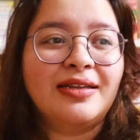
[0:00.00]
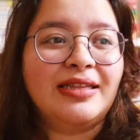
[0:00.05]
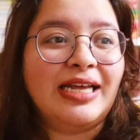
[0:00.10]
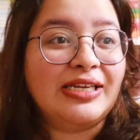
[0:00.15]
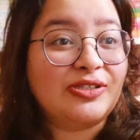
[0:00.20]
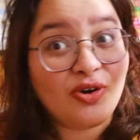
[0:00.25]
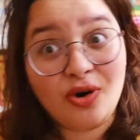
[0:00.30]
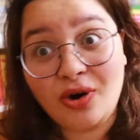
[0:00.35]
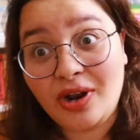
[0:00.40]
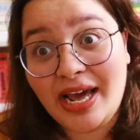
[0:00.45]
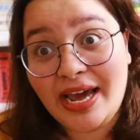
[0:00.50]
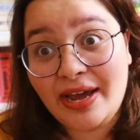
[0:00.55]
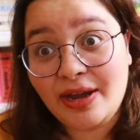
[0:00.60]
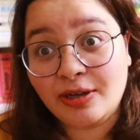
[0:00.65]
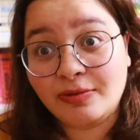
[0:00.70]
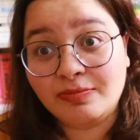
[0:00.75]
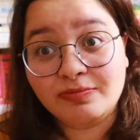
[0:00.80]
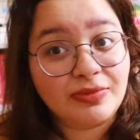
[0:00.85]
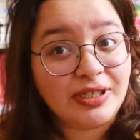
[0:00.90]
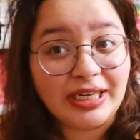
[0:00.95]
that's all
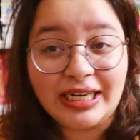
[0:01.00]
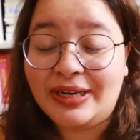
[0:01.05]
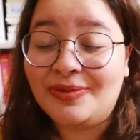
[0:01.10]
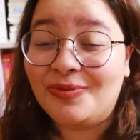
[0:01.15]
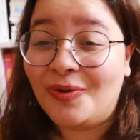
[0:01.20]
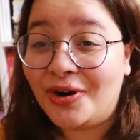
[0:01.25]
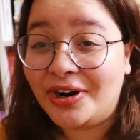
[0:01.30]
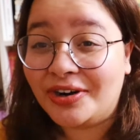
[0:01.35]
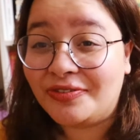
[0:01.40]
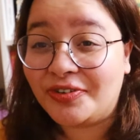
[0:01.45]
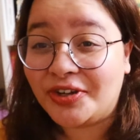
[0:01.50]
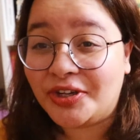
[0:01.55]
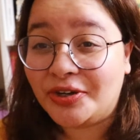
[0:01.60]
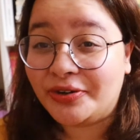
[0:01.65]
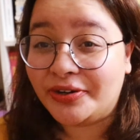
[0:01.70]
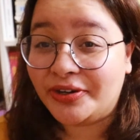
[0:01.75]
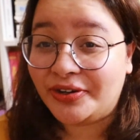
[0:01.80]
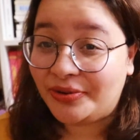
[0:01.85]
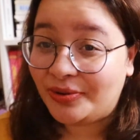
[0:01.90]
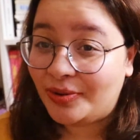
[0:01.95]
I really want for you
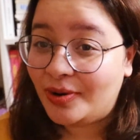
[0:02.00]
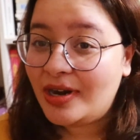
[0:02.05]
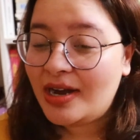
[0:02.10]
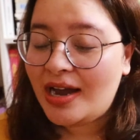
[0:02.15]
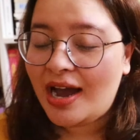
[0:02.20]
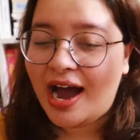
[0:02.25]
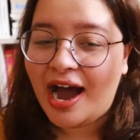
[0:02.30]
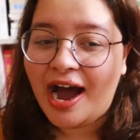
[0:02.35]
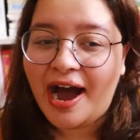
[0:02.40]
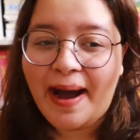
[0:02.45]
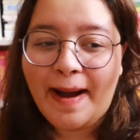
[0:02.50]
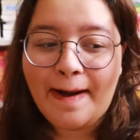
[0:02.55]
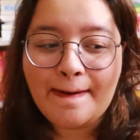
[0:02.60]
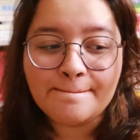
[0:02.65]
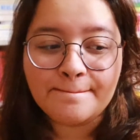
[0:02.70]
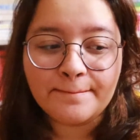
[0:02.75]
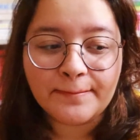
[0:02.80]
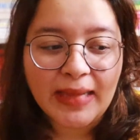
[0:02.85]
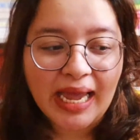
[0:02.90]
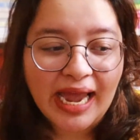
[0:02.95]
to do.
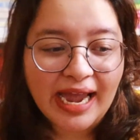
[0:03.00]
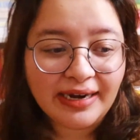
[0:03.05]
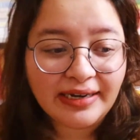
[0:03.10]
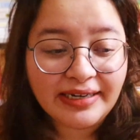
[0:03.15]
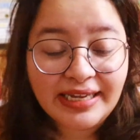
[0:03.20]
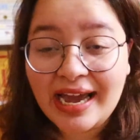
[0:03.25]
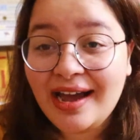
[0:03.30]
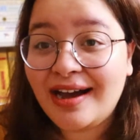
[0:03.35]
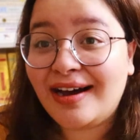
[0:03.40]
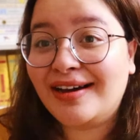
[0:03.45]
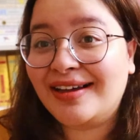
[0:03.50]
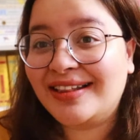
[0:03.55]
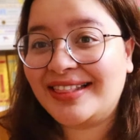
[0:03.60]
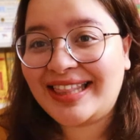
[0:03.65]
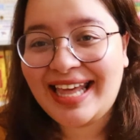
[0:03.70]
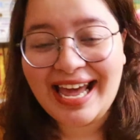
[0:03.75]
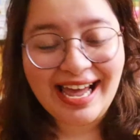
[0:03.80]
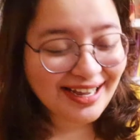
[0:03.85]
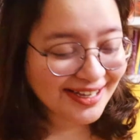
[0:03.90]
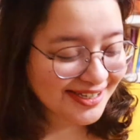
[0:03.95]
And yeah,
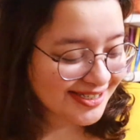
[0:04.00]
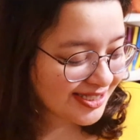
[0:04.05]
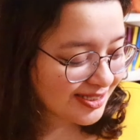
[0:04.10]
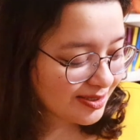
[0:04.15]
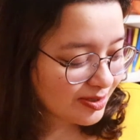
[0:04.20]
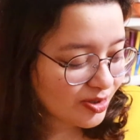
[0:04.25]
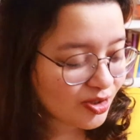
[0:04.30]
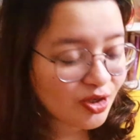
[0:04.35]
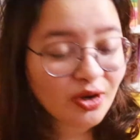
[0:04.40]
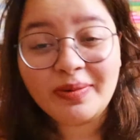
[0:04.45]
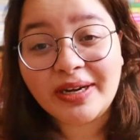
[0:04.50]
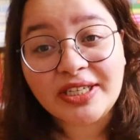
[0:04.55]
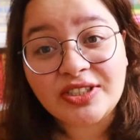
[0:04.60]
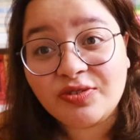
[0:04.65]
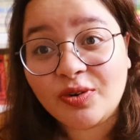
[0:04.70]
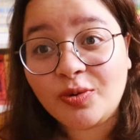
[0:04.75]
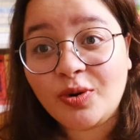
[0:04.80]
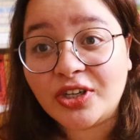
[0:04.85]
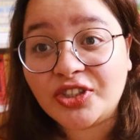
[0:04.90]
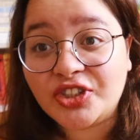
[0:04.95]
thanks so much
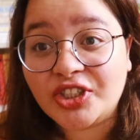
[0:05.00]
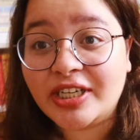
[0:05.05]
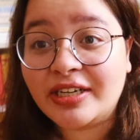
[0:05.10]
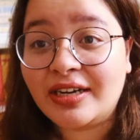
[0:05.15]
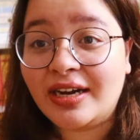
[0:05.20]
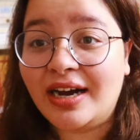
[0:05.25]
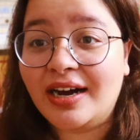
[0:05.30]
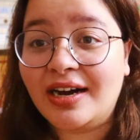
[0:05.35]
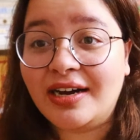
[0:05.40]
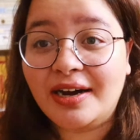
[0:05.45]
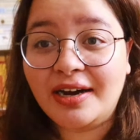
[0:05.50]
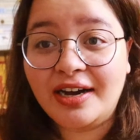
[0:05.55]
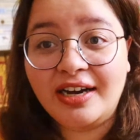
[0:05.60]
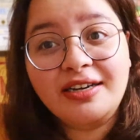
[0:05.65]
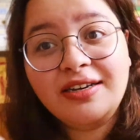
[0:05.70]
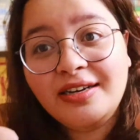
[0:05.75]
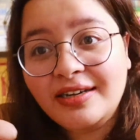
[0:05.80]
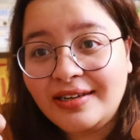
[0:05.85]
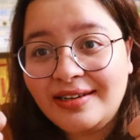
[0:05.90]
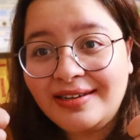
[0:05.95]
for watching.
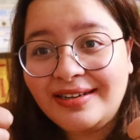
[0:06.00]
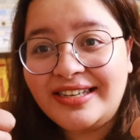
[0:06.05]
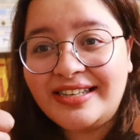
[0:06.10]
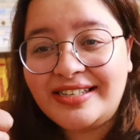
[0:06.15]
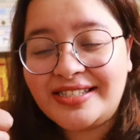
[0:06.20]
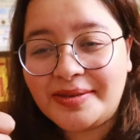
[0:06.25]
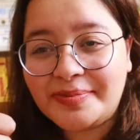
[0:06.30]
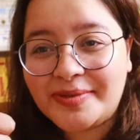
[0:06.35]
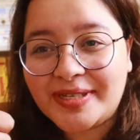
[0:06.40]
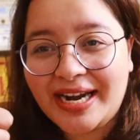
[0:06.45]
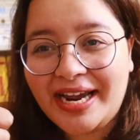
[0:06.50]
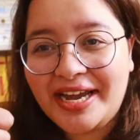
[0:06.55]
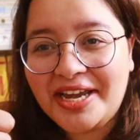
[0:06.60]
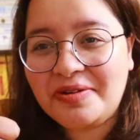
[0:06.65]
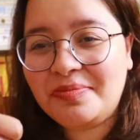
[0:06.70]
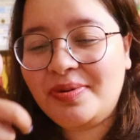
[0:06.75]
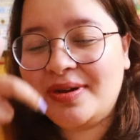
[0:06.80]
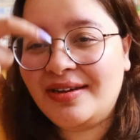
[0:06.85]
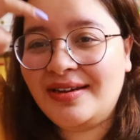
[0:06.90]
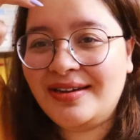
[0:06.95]

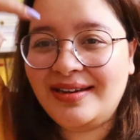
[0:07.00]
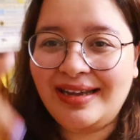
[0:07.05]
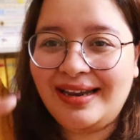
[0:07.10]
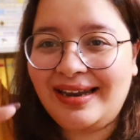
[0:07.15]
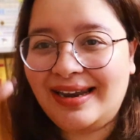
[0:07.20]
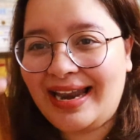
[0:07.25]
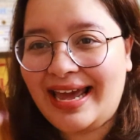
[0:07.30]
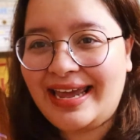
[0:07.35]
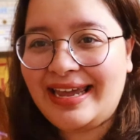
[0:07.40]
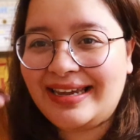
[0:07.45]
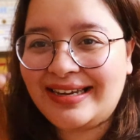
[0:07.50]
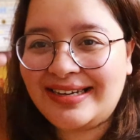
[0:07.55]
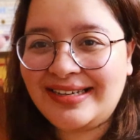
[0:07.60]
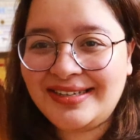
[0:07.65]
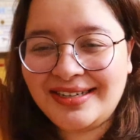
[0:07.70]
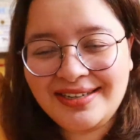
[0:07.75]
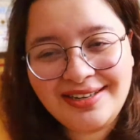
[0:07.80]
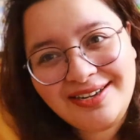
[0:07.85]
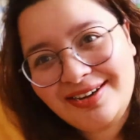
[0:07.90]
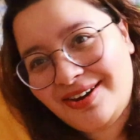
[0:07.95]
Subscribe,
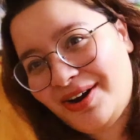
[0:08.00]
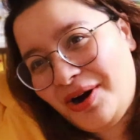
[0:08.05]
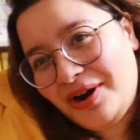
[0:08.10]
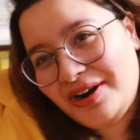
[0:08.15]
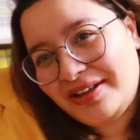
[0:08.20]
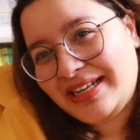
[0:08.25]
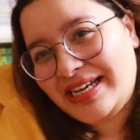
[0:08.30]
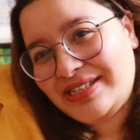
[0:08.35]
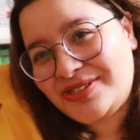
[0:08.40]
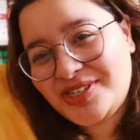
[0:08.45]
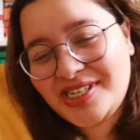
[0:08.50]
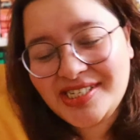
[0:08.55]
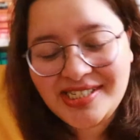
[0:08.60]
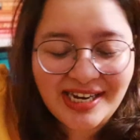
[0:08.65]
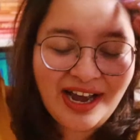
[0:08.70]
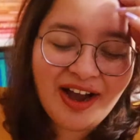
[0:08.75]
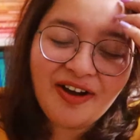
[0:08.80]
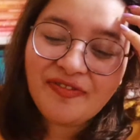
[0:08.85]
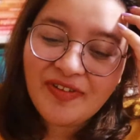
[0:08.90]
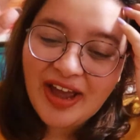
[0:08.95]
like, all of that sort of
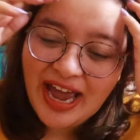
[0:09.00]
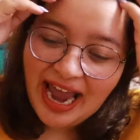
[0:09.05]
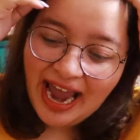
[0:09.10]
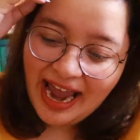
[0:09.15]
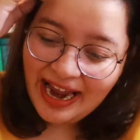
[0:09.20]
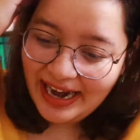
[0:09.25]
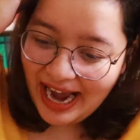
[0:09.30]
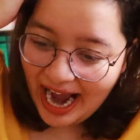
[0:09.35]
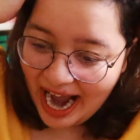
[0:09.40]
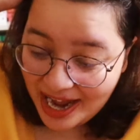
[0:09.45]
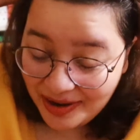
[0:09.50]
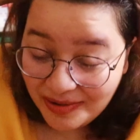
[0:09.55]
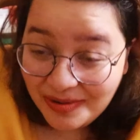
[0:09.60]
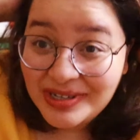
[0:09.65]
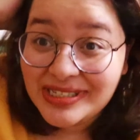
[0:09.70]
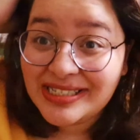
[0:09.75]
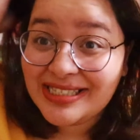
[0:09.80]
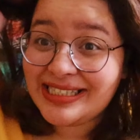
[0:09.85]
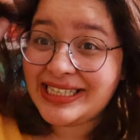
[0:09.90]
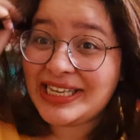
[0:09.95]
stuff, and I
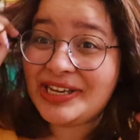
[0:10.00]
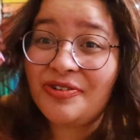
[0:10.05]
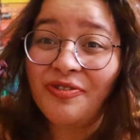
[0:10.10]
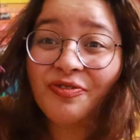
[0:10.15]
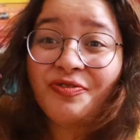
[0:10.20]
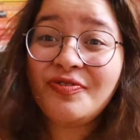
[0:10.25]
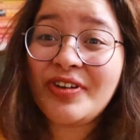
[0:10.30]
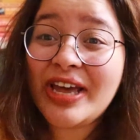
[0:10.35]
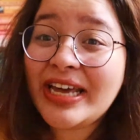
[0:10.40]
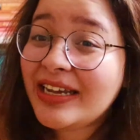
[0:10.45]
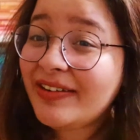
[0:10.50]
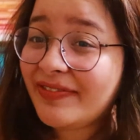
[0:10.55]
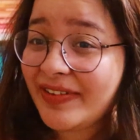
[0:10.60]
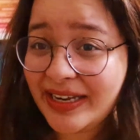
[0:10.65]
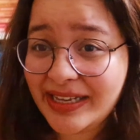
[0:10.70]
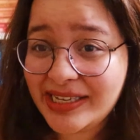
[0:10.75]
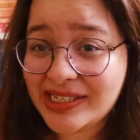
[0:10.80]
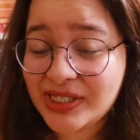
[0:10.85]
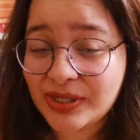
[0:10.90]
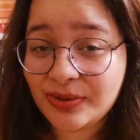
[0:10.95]
will see you very,
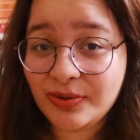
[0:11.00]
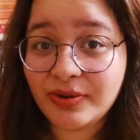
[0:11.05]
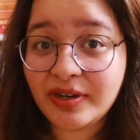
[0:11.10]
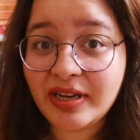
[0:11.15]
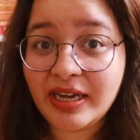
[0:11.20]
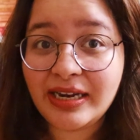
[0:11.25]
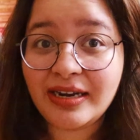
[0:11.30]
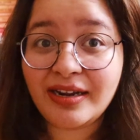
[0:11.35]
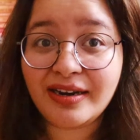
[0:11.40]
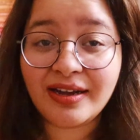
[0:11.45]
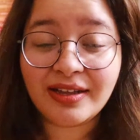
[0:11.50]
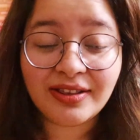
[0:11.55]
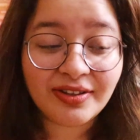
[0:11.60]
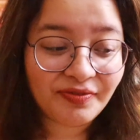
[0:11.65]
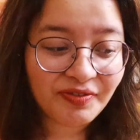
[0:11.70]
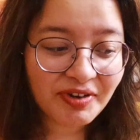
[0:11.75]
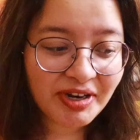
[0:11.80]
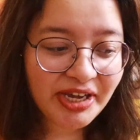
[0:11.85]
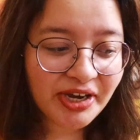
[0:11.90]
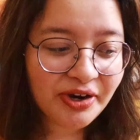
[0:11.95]
very soon in another
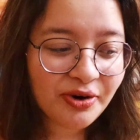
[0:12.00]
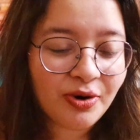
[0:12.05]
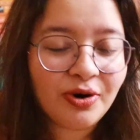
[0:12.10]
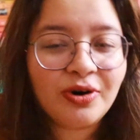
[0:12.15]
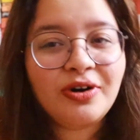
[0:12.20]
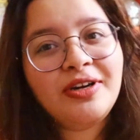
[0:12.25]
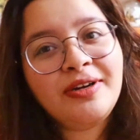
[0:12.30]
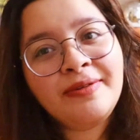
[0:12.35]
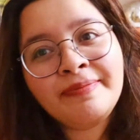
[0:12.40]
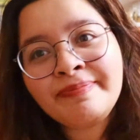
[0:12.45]
video.